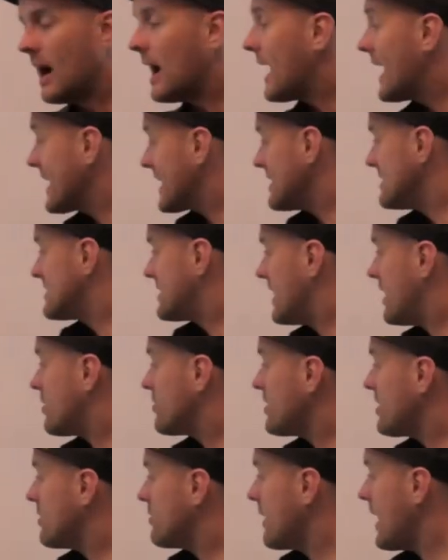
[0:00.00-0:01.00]
I can tell
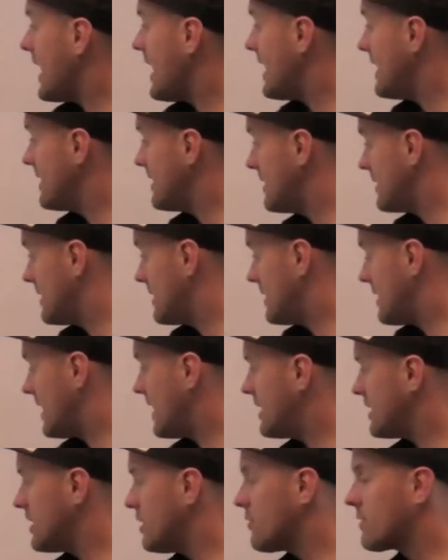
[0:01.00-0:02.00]
you N,
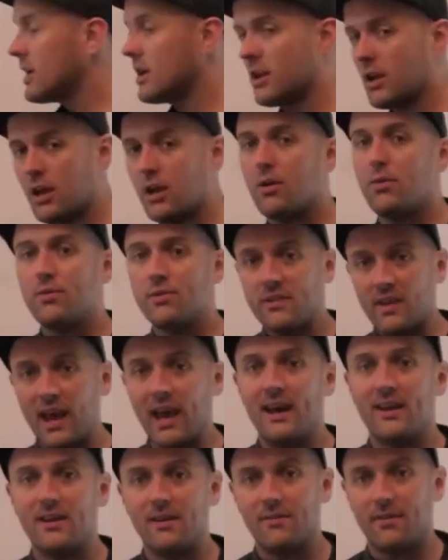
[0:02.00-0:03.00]
and you can use
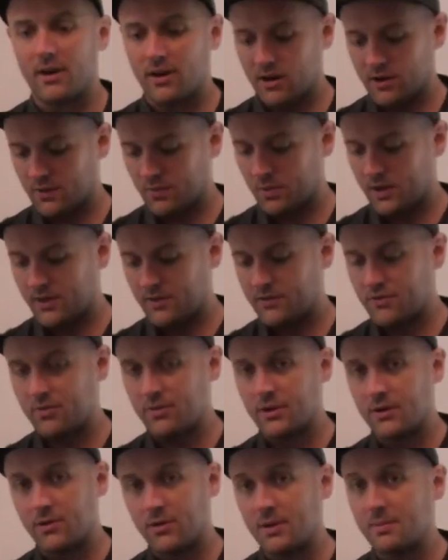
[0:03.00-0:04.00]
N in various ways to
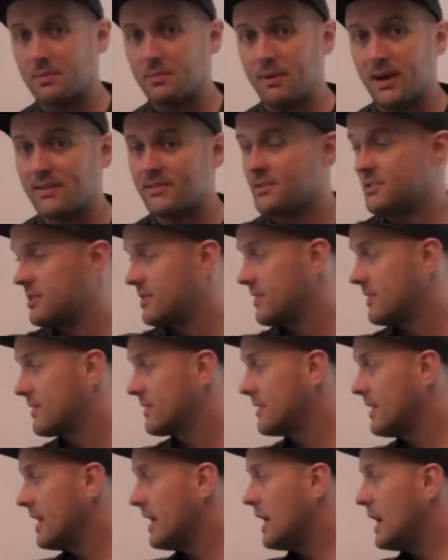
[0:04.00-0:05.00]
encrypt
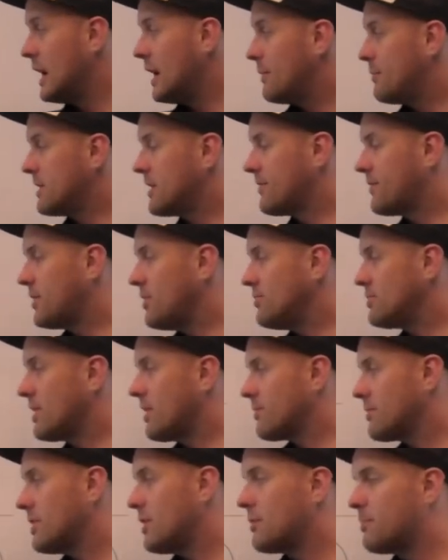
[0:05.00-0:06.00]
messages. But if you
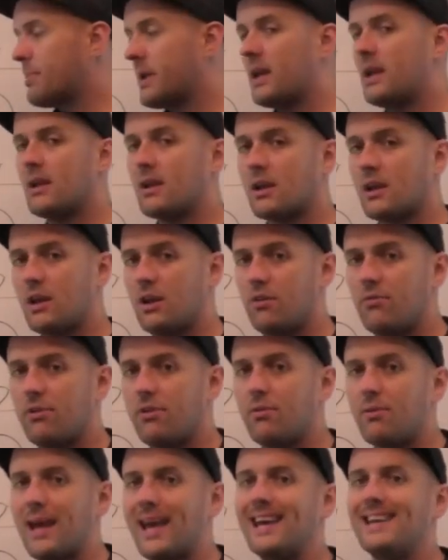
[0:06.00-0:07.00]
don't know P and Q,
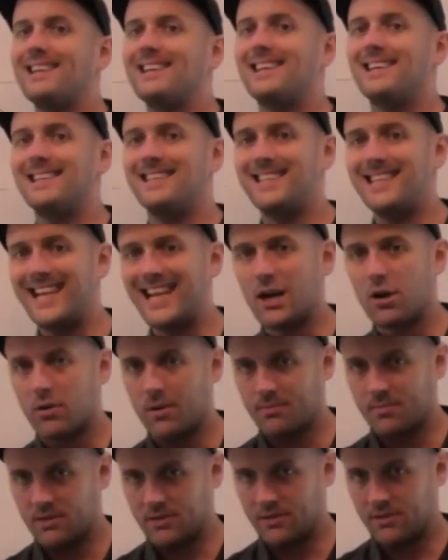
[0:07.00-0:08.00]
you can't
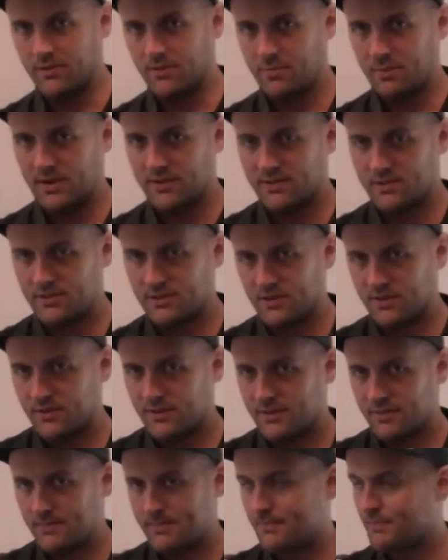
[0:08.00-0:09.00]
decrypt those
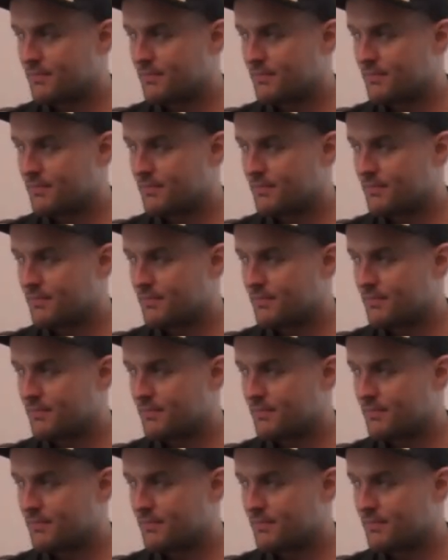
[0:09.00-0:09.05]
messages.